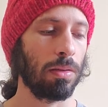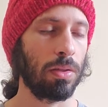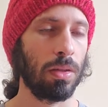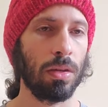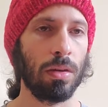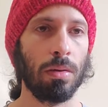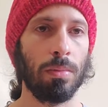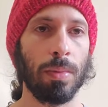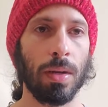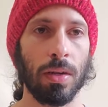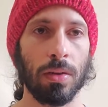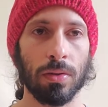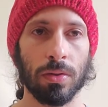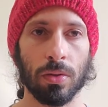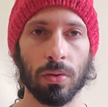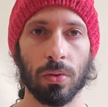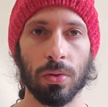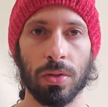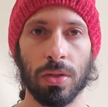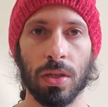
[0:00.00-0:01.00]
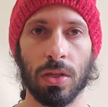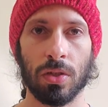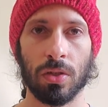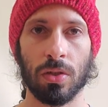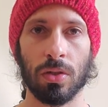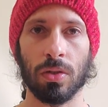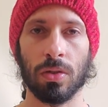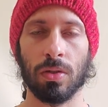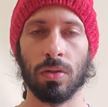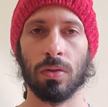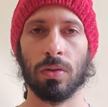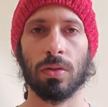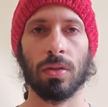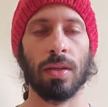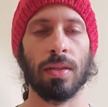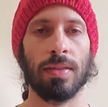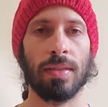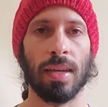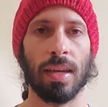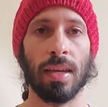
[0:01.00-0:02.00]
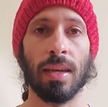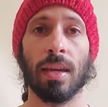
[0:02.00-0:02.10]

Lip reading: dear middle school teachers used to say,